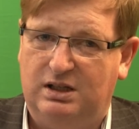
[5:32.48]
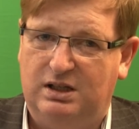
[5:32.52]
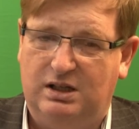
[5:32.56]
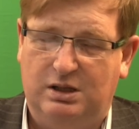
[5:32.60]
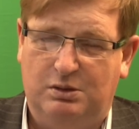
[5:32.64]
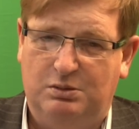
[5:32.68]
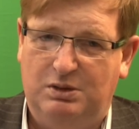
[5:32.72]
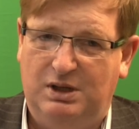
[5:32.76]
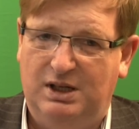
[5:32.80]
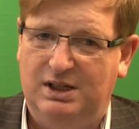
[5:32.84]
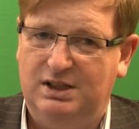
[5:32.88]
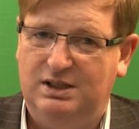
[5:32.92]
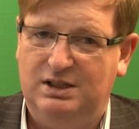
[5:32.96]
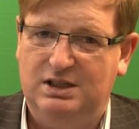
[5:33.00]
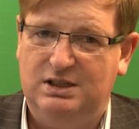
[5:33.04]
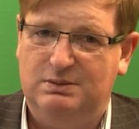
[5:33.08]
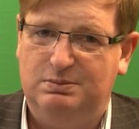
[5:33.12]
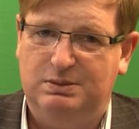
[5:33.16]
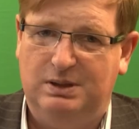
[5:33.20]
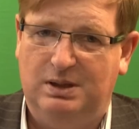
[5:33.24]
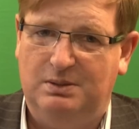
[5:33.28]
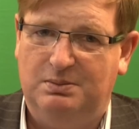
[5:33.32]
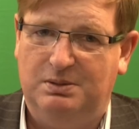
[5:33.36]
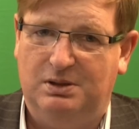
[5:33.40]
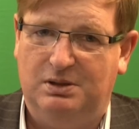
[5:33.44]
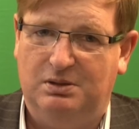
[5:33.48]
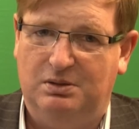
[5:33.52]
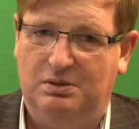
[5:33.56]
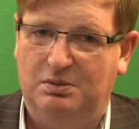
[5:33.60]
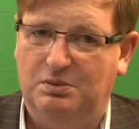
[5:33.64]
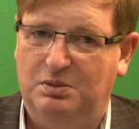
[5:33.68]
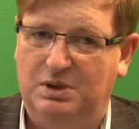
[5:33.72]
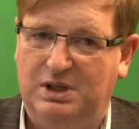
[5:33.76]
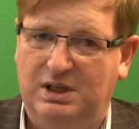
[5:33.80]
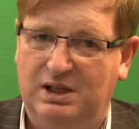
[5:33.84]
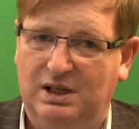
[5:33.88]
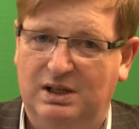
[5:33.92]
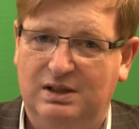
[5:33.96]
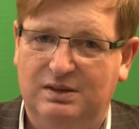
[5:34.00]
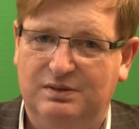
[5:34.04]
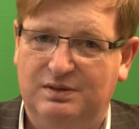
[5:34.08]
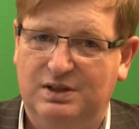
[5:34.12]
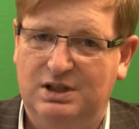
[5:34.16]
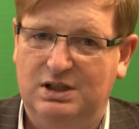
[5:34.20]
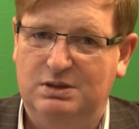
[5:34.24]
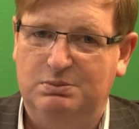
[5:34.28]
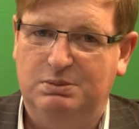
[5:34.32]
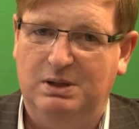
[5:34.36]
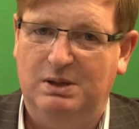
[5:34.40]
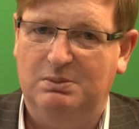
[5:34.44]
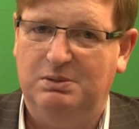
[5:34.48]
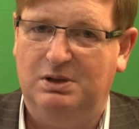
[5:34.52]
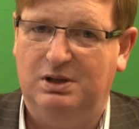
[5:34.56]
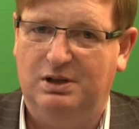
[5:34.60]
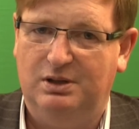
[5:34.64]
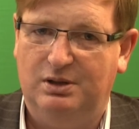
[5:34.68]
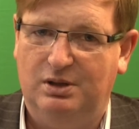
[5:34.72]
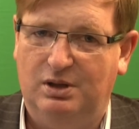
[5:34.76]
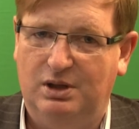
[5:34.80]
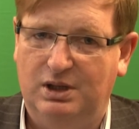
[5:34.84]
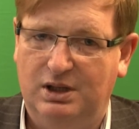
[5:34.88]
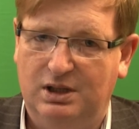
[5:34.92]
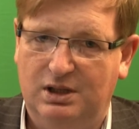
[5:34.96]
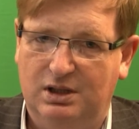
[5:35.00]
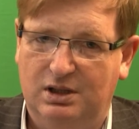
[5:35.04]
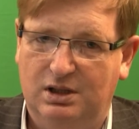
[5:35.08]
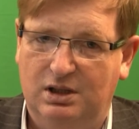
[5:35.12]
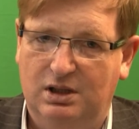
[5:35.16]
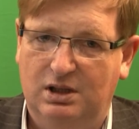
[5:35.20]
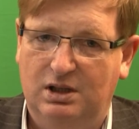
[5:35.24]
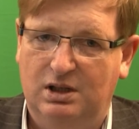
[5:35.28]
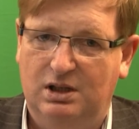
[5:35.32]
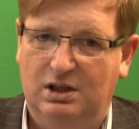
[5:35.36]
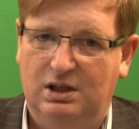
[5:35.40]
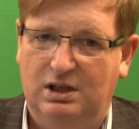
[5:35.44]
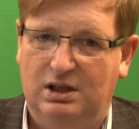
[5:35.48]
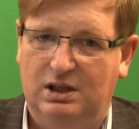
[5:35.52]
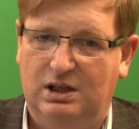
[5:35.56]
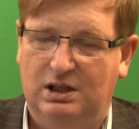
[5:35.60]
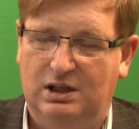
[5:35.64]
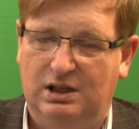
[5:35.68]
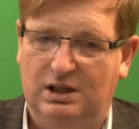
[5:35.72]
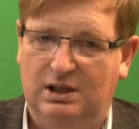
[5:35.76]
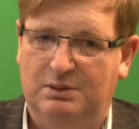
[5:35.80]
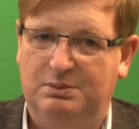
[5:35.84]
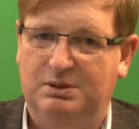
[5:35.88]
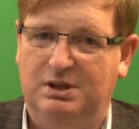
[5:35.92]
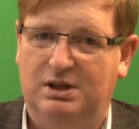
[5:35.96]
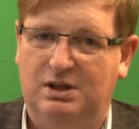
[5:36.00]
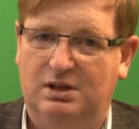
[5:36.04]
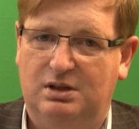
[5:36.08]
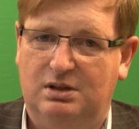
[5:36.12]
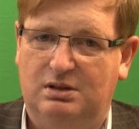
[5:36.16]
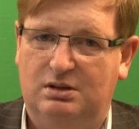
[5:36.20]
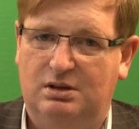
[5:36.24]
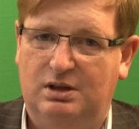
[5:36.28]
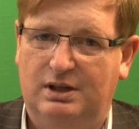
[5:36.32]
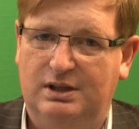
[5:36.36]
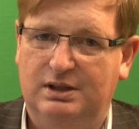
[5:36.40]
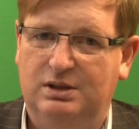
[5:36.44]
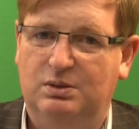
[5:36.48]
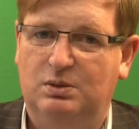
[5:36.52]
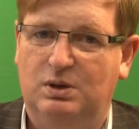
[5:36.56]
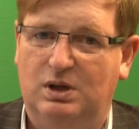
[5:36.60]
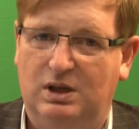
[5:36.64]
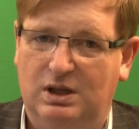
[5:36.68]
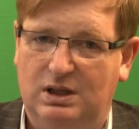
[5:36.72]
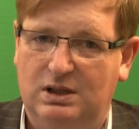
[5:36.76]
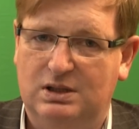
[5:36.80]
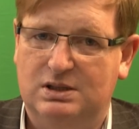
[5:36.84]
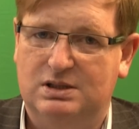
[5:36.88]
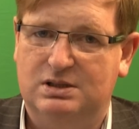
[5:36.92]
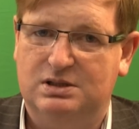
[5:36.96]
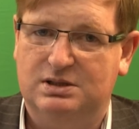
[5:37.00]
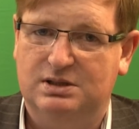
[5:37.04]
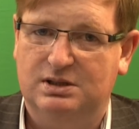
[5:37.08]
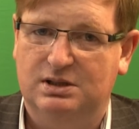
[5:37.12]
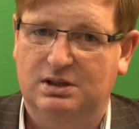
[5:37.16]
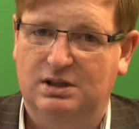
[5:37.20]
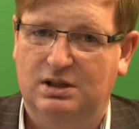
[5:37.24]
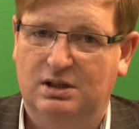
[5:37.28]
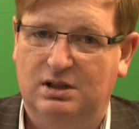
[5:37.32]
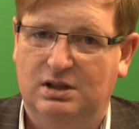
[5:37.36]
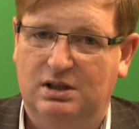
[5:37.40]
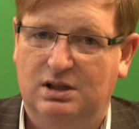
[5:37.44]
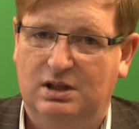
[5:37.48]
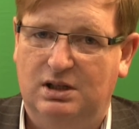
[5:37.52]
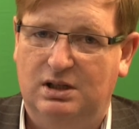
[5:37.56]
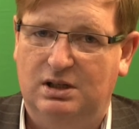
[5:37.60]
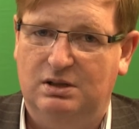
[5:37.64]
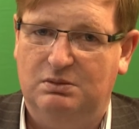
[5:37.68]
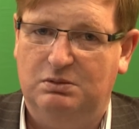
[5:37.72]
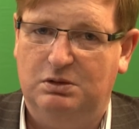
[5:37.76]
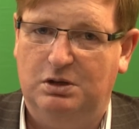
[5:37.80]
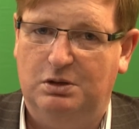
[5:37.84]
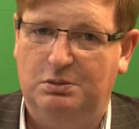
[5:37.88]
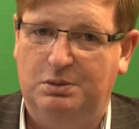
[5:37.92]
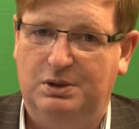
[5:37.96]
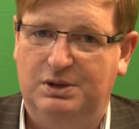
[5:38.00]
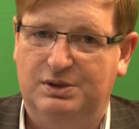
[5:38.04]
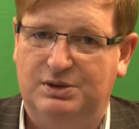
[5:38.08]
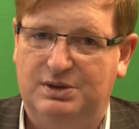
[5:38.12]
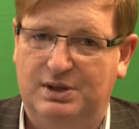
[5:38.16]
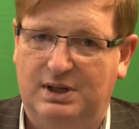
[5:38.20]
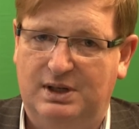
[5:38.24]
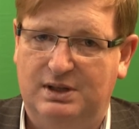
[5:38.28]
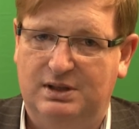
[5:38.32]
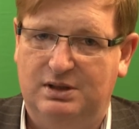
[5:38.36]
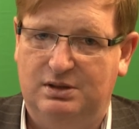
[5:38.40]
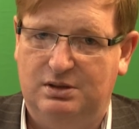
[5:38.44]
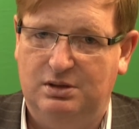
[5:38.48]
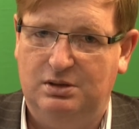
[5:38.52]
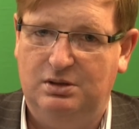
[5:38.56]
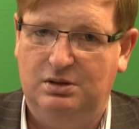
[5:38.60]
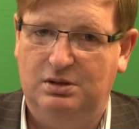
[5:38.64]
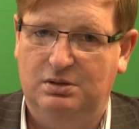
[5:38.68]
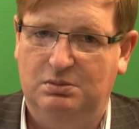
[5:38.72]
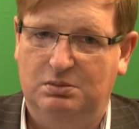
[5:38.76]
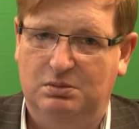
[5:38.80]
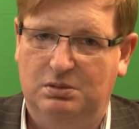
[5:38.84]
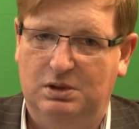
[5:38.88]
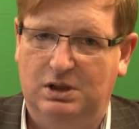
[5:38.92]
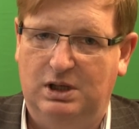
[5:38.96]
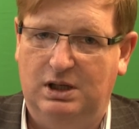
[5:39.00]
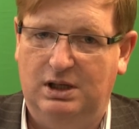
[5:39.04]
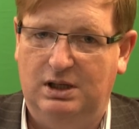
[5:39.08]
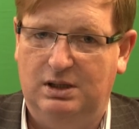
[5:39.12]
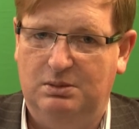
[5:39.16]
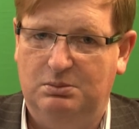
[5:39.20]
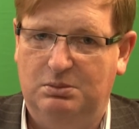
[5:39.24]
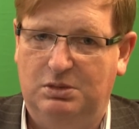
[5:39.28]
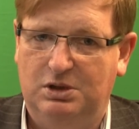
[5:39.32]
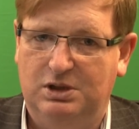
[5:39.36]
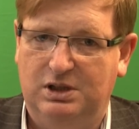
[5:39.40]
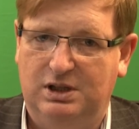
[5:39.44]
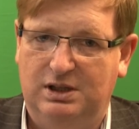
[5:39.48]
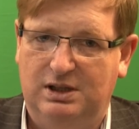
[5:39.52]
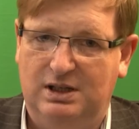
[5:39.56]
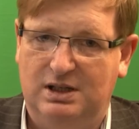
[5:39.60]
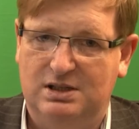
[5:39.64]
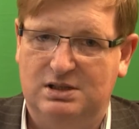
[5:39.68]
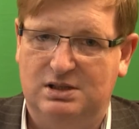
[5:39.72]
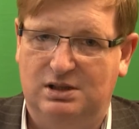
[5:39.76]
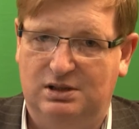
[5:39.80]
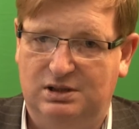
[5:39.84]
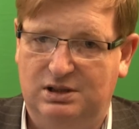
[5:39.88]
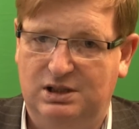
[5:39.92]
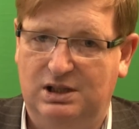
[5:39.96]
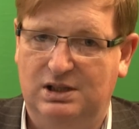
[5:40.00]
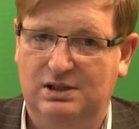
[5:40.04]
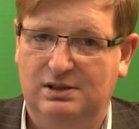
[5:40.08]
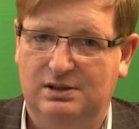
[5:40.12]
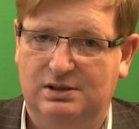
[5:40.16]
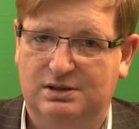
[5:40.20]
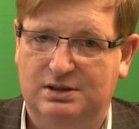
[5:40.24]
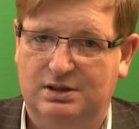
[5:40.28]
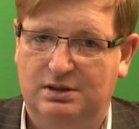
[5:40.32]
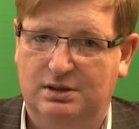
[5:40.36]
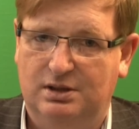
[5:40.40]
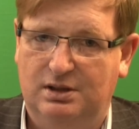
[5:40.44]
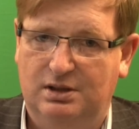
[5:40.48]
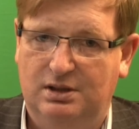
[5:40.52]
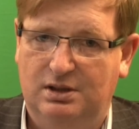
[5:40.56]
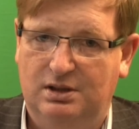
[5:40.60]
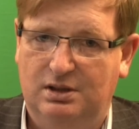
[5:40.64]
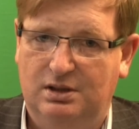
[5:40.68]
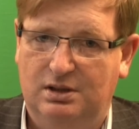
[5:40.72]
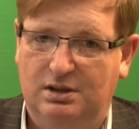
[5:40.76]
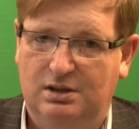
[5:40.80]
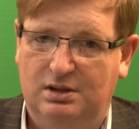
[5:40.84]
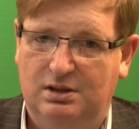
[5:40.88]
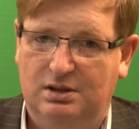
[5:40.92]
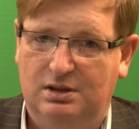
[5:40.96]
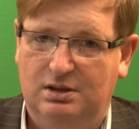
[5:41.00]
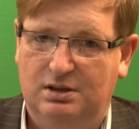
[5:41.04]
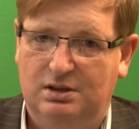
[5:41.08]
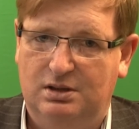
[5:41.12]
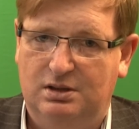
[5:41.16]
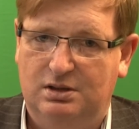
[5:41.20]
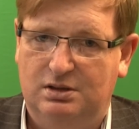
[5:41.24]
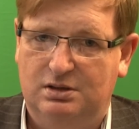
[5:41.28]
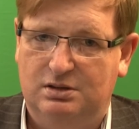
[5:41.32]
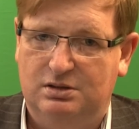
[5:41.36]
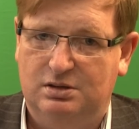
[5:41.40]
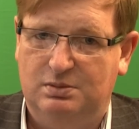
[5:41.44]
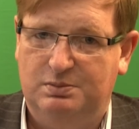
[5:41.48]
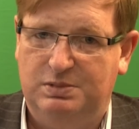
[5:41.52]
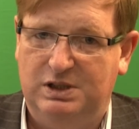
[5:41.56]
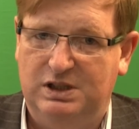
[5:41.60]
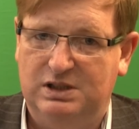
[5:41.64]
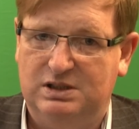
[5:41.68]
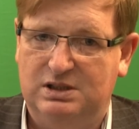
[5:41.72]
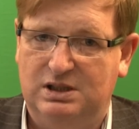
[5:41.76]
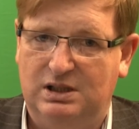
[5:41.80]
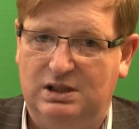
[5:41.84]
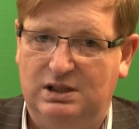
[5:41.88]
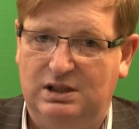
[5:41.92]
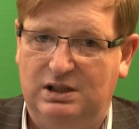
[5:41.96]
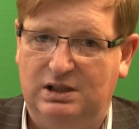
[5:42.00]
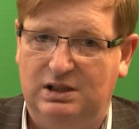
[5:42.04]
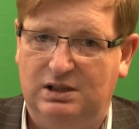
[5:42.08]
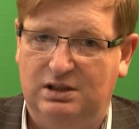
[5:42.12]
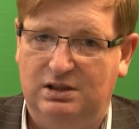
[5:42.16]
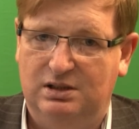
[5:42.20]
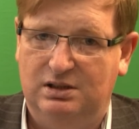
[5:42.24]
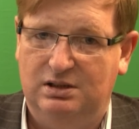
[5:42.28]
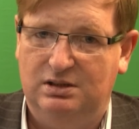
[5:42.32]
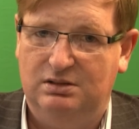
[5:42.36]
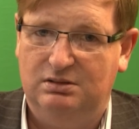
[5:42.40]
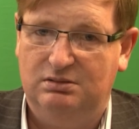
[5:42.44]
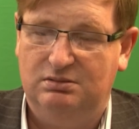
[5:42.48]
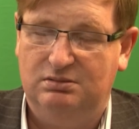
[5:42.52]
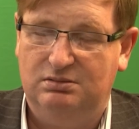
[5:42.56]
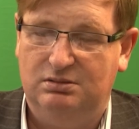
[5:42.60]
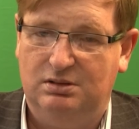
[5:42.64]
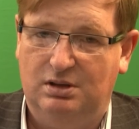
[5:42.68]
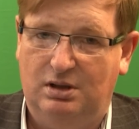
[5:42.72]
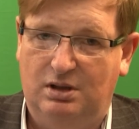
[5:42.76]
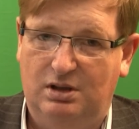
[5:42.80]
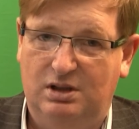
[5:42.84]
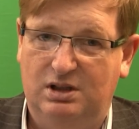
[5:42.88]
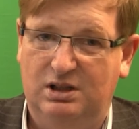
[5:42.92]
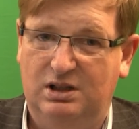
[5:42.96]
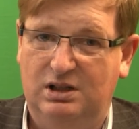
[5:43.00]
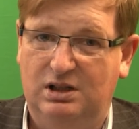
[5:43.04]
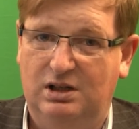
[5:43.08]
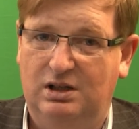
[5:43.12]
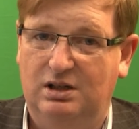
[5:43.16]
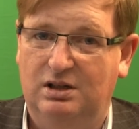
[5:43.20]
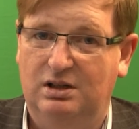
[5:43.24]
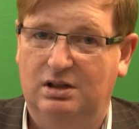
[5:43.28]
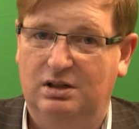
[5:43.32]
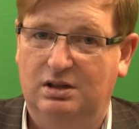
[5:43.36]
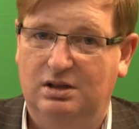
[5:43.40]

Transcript: get rid of these people? We can't have these people annoying uh, Libya or anywhere else uh, while we're trying to do uh, multinational deals. So basically, oil